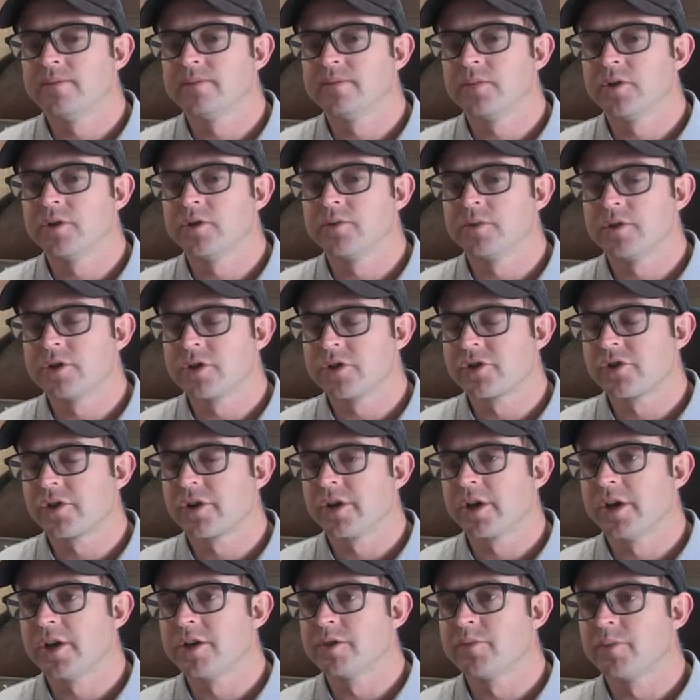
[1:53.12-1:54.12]
He's just got
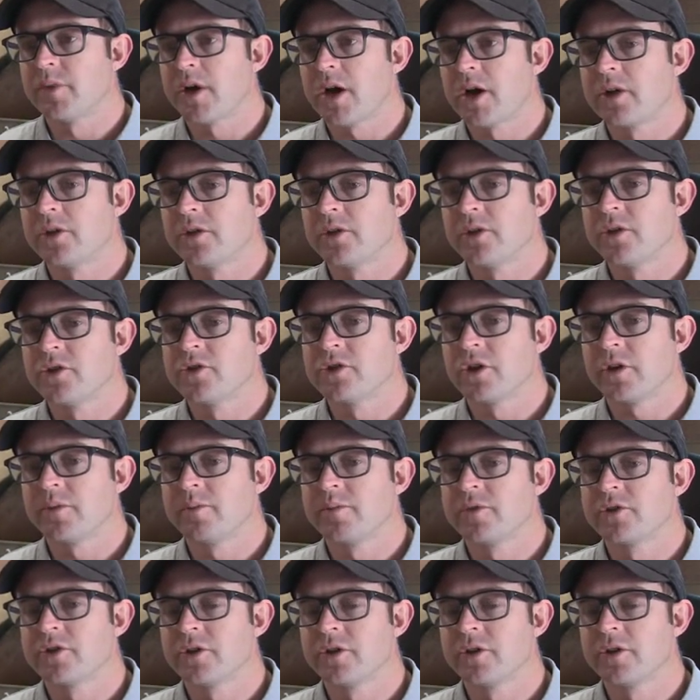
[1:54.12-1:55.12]
to get his mind on the
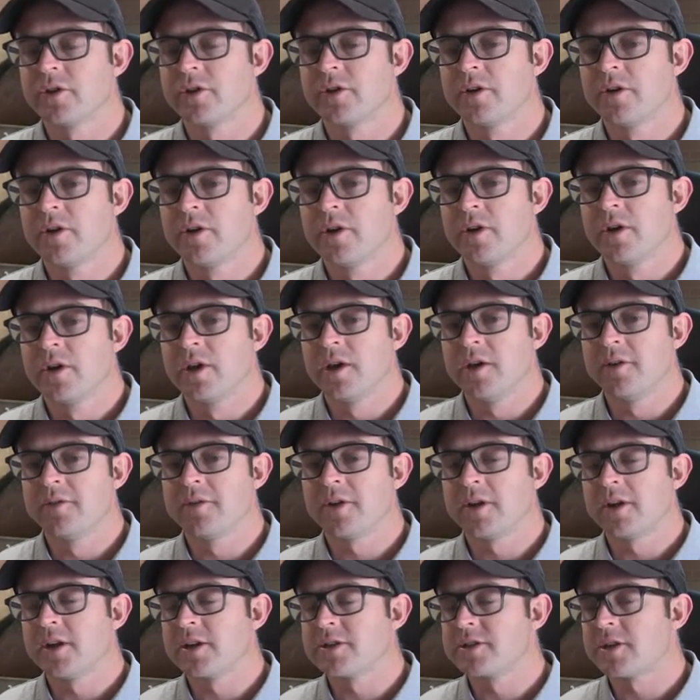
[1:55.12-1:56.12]
job. So if
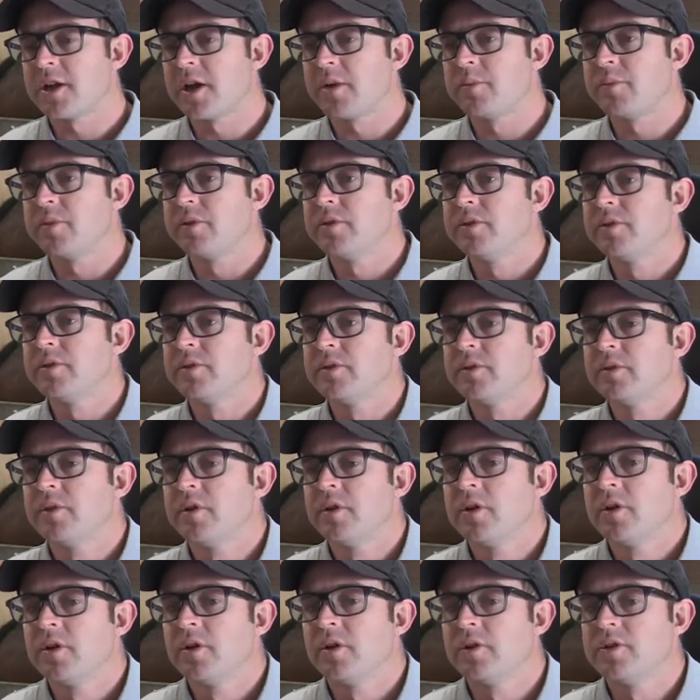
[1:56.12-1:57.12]
that doesn't happen
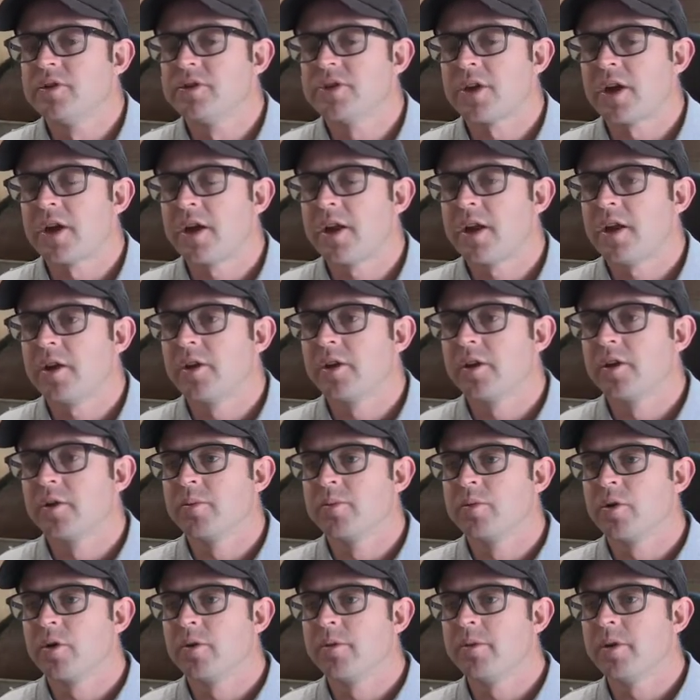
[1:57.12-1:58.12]
on Saturday, he'll
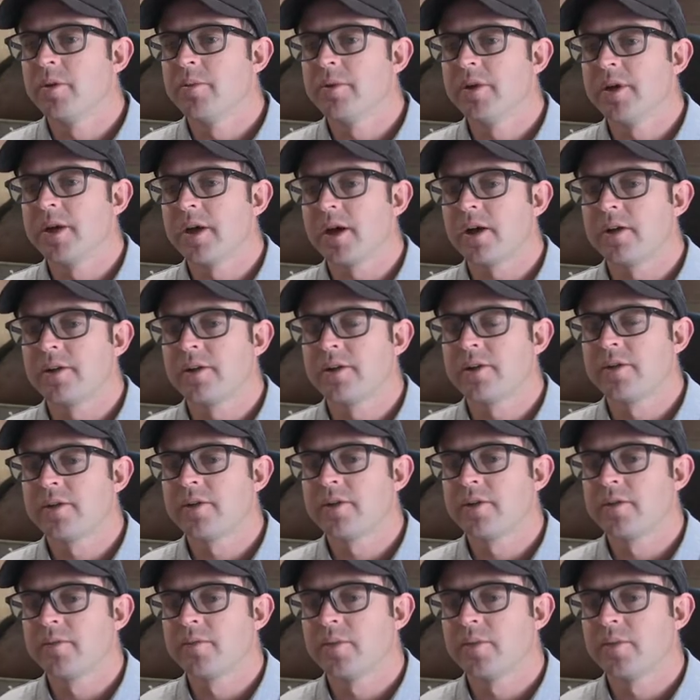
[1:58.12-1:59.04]
probably be gelded.